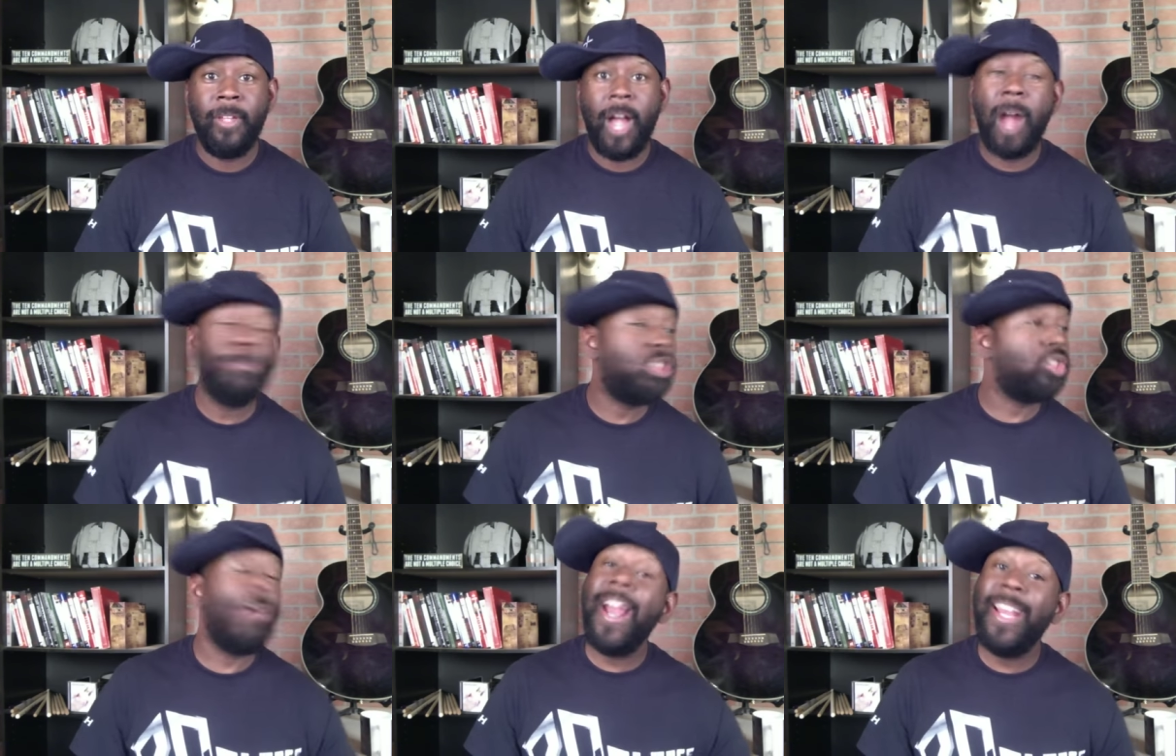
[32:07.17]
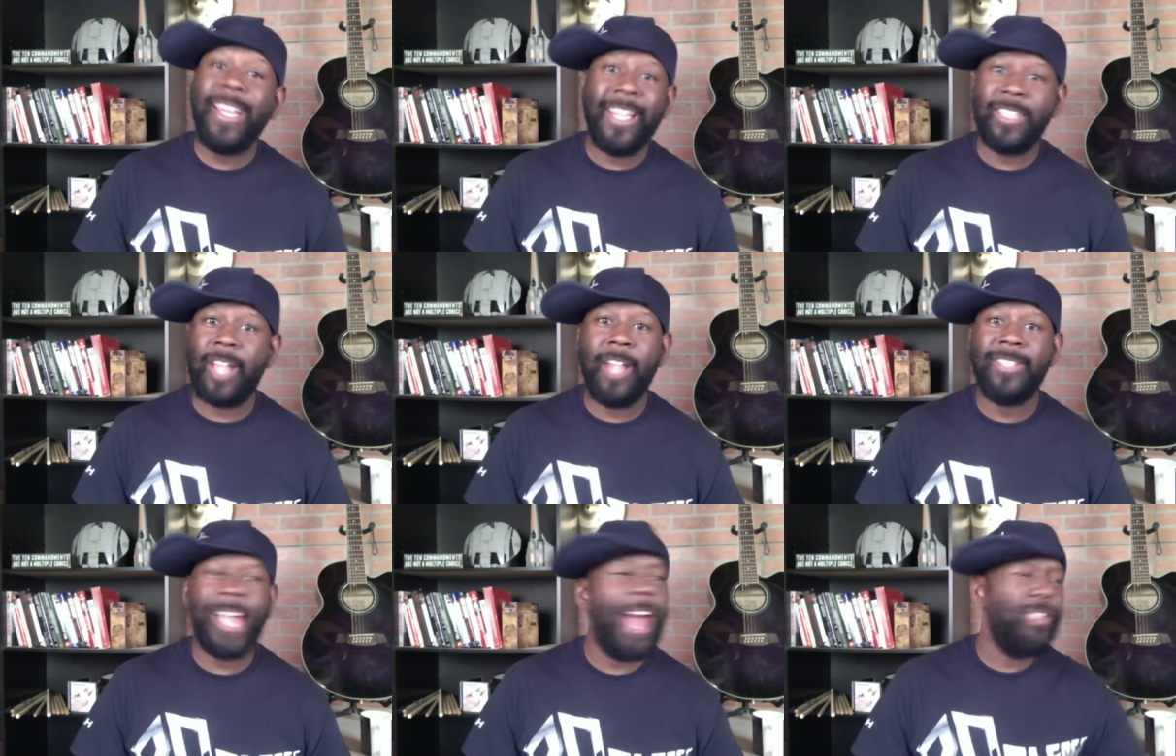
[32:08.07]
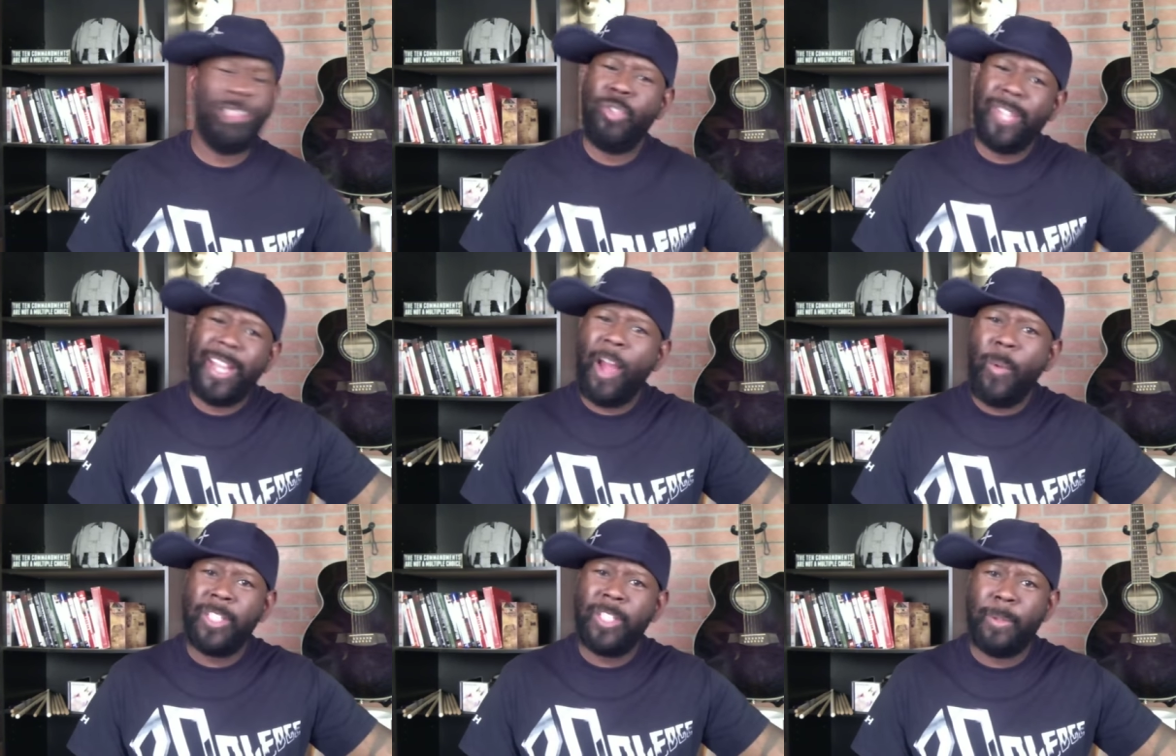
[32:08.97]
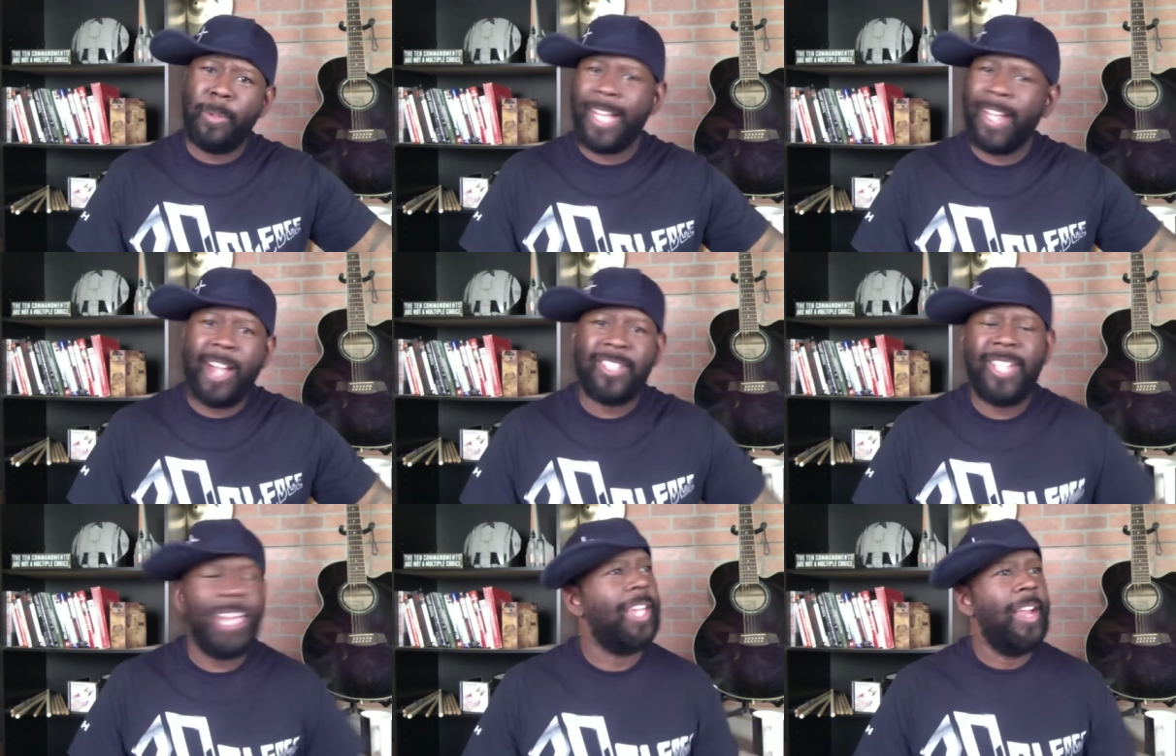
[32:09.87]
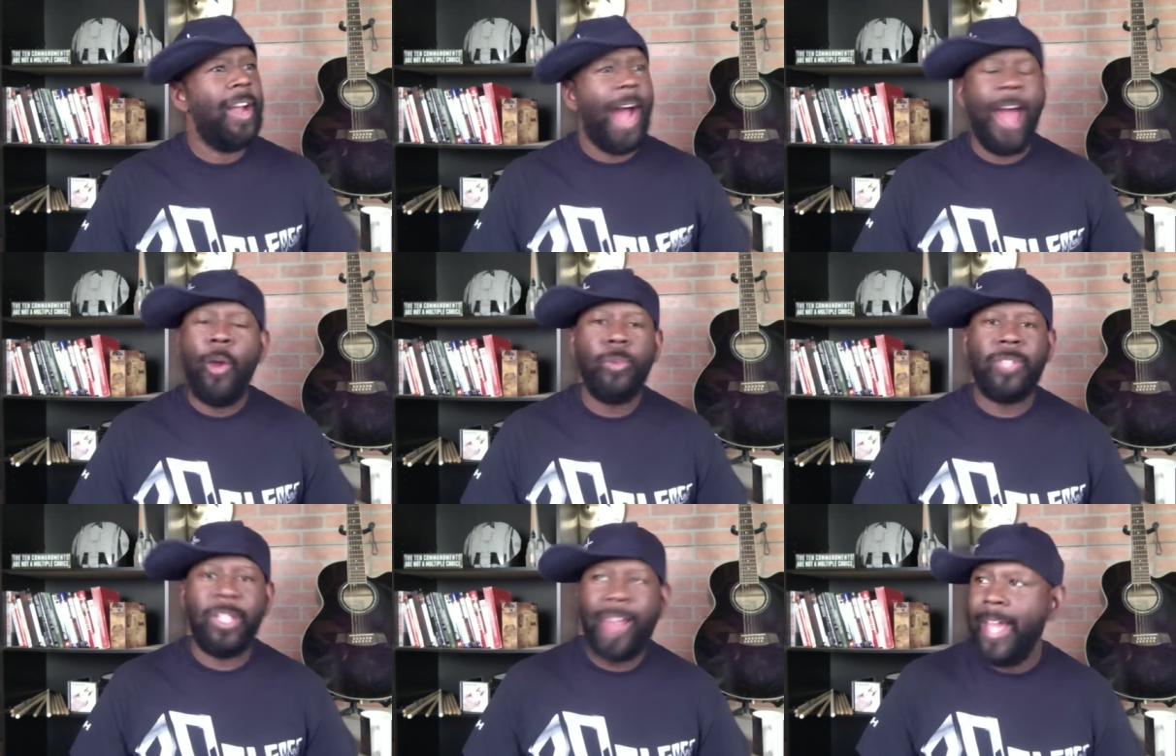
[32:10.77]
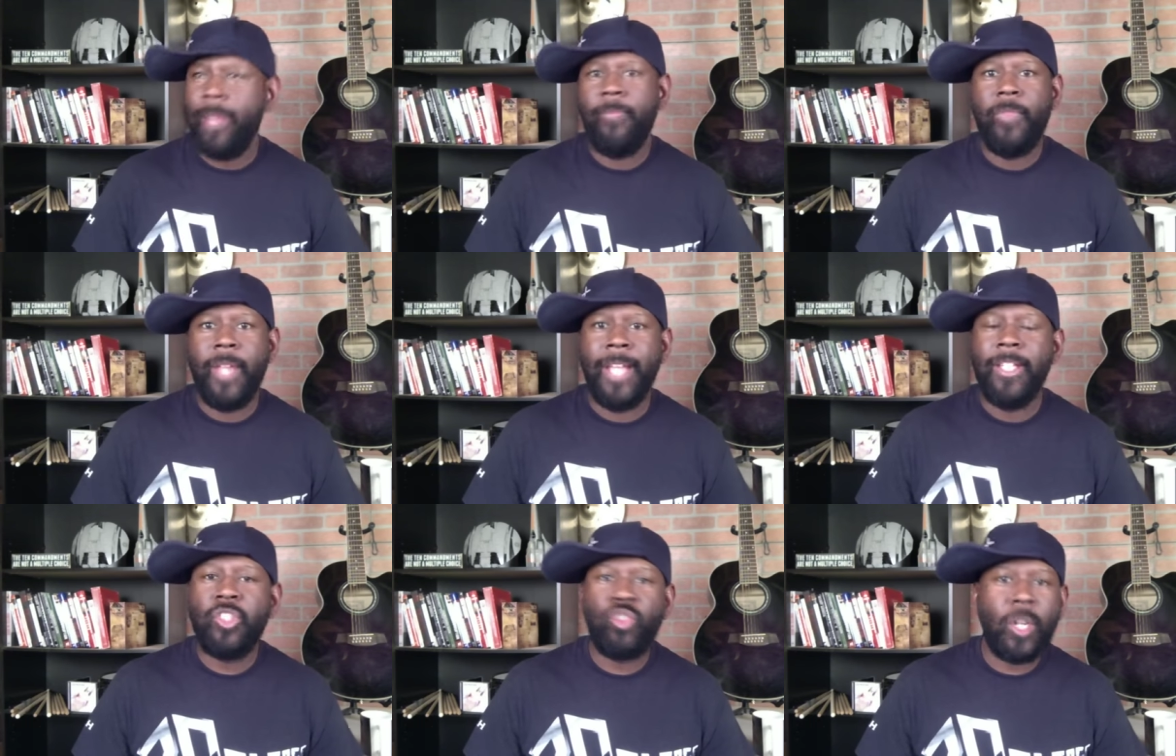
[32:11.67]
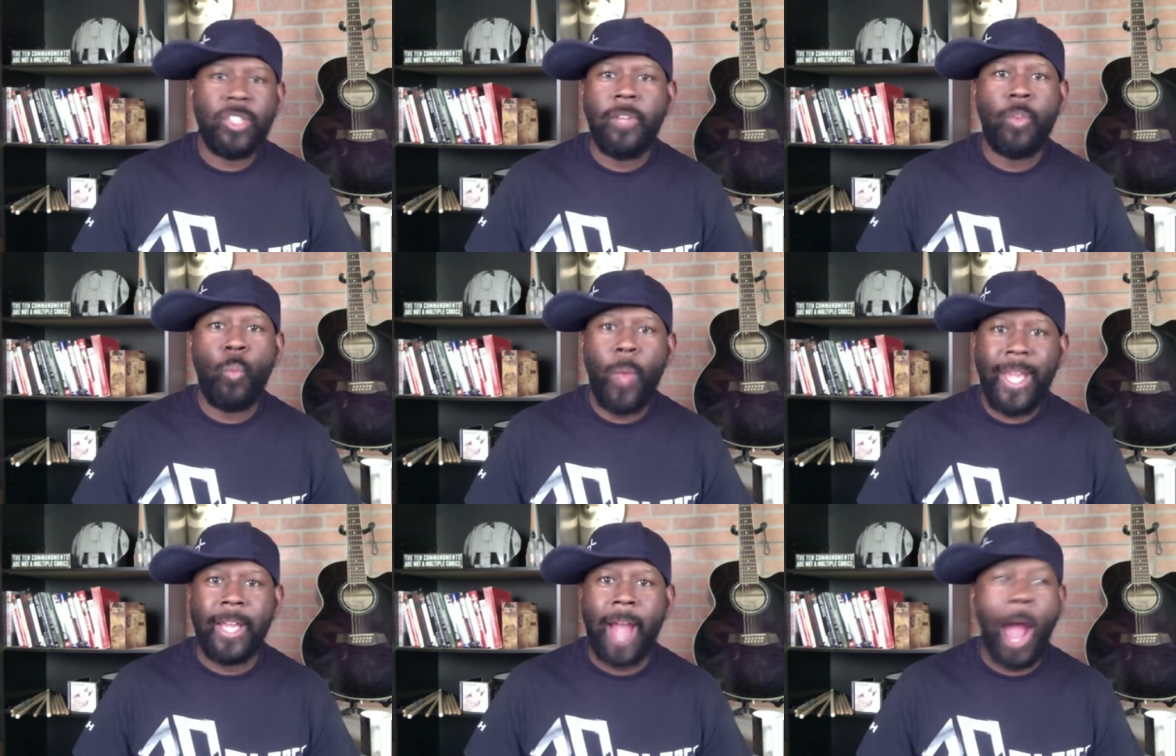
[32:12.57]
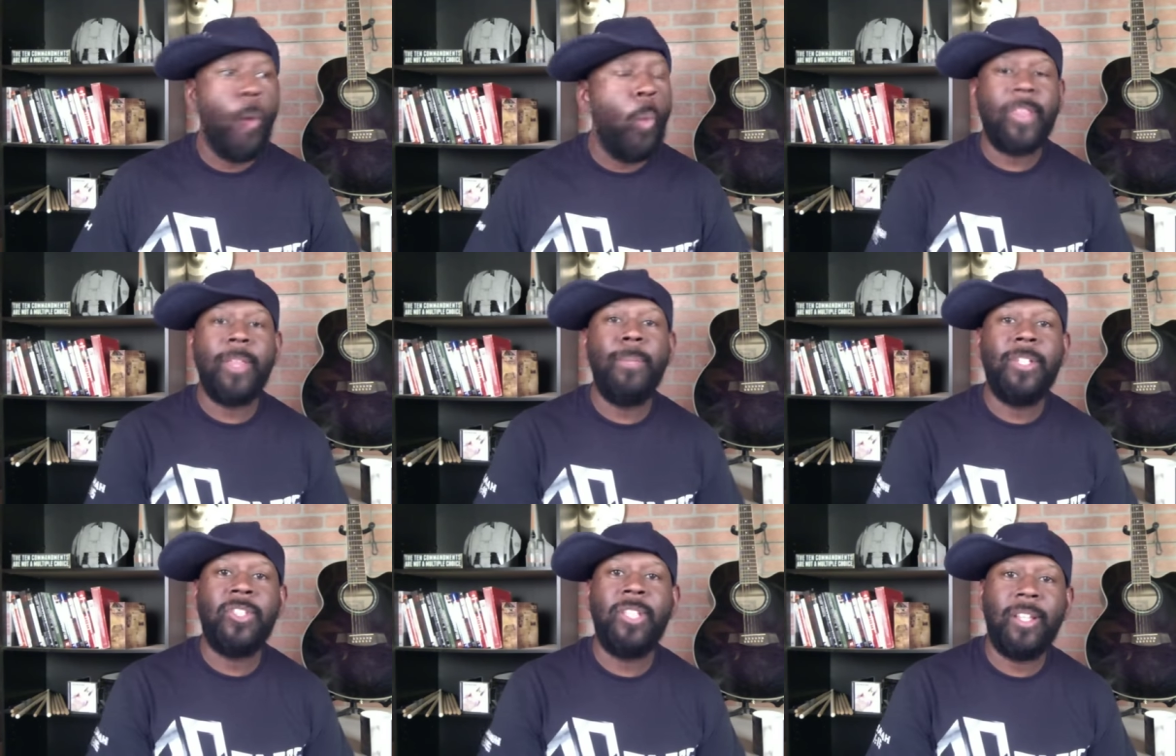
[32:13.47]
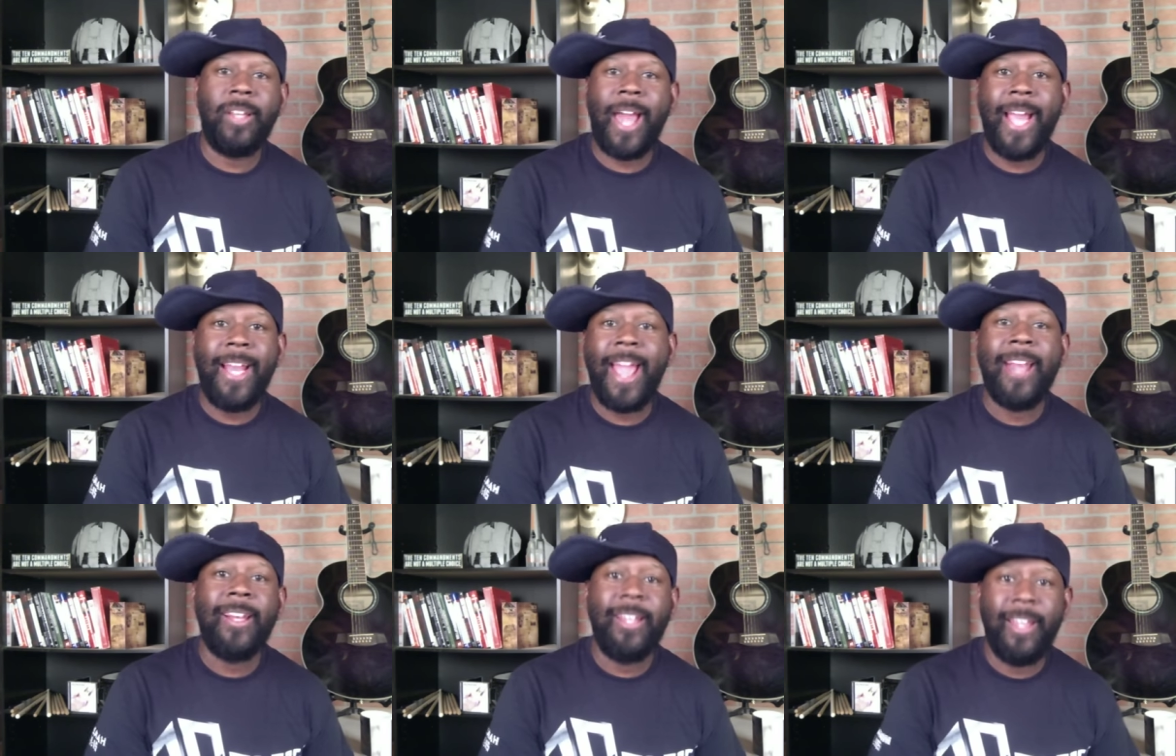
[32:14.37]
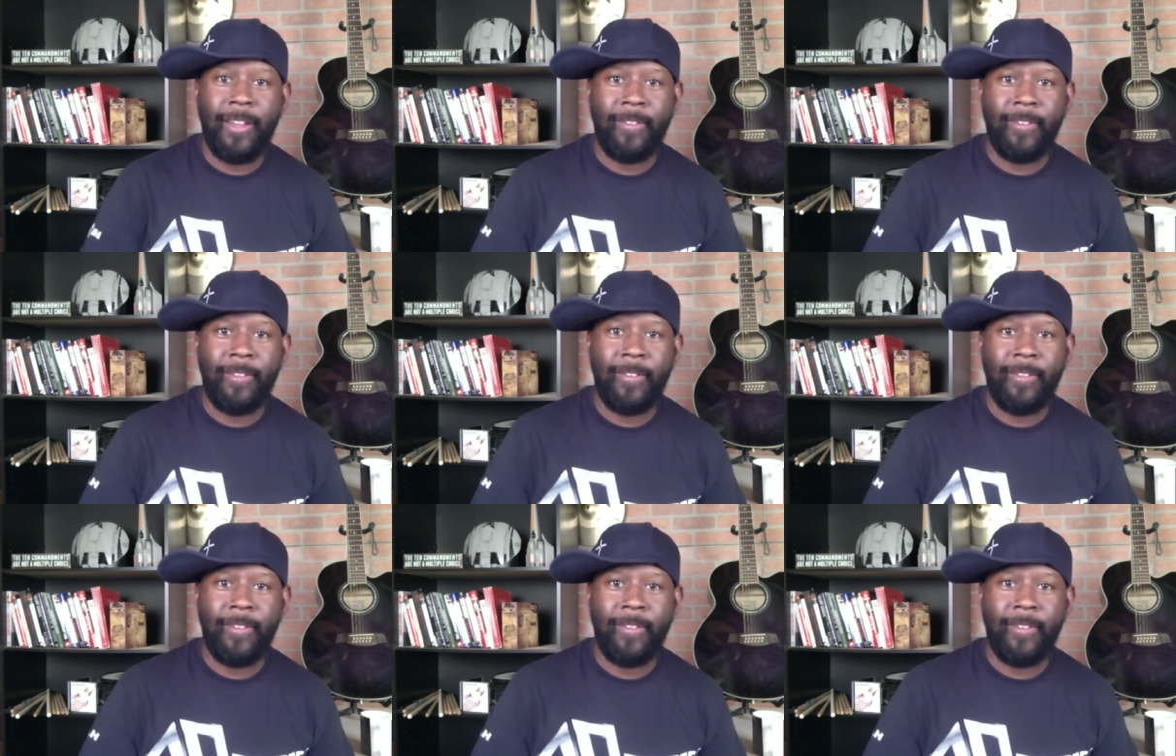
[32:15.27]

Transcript: I'm trying to get. It's like, I don't, do you think I want these people? Like God says, I don't delight in the destruction of the wicked. I want them to see the light and live.